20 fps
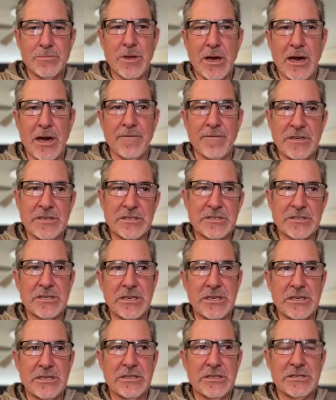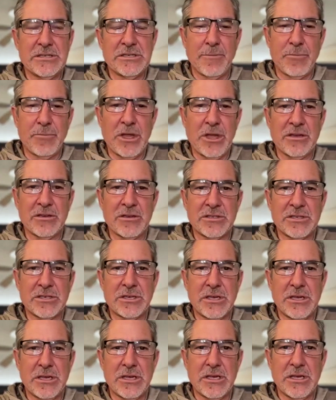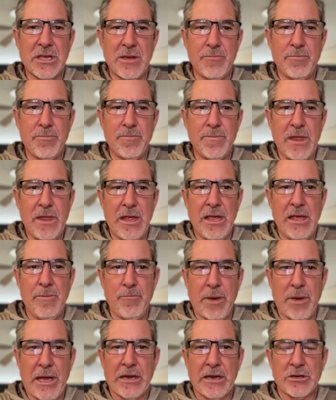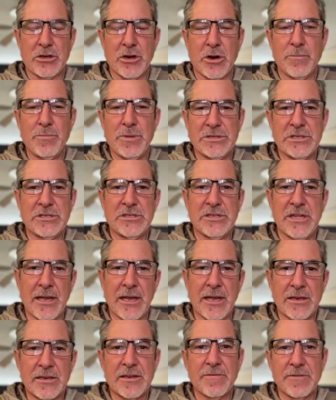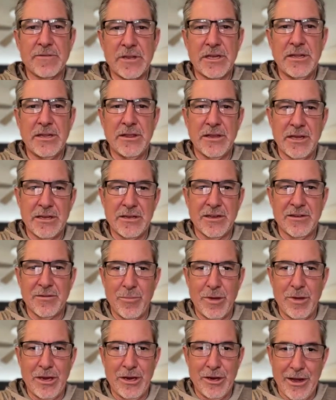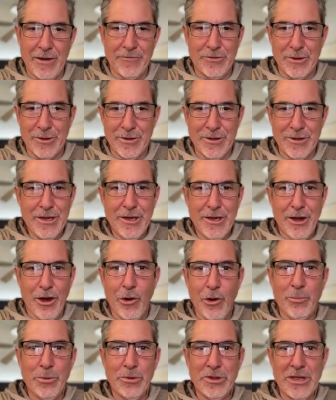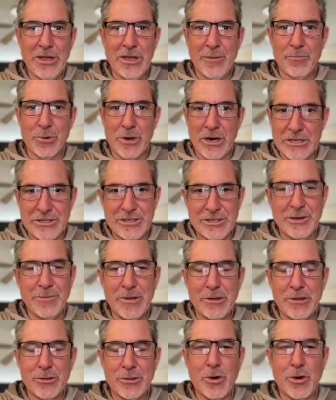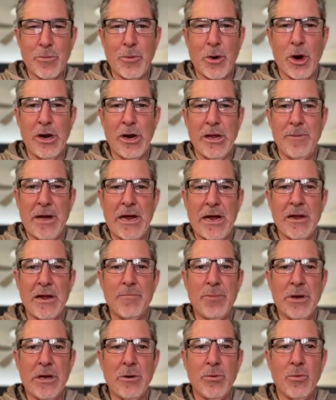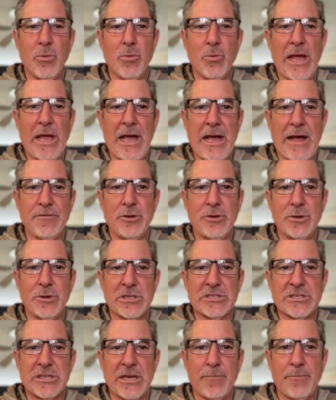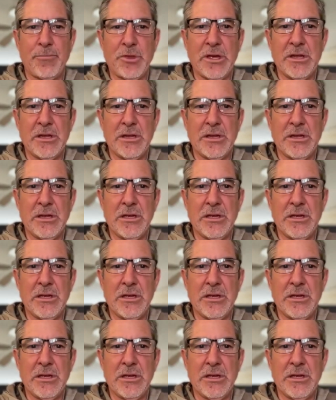obviously some things can impact our business negatively, and that doesn't mean you have to openly embrace them and throw a party about it, but we have to accept that,